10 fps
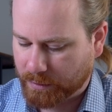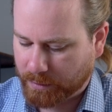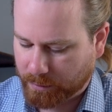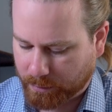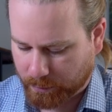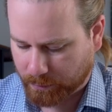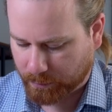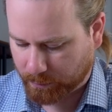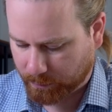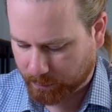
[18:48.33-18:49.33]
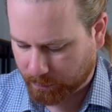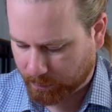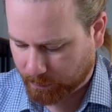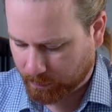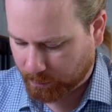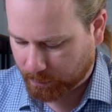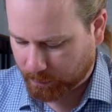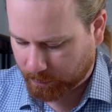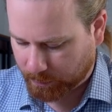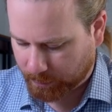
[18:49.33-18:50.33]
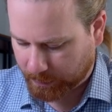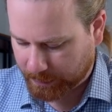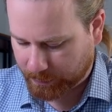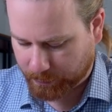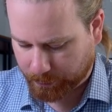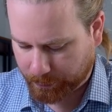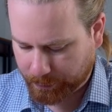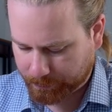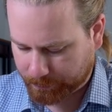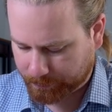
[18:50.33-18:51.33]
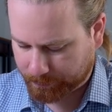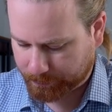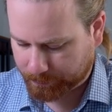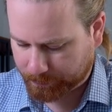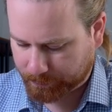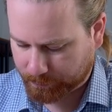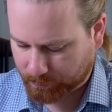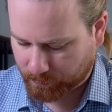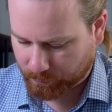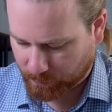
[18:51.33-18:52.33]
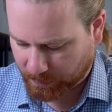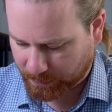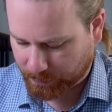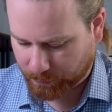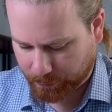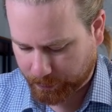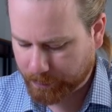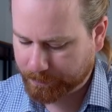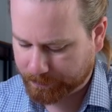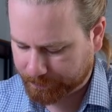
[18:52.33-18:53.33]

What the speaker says: So this is true. This is true.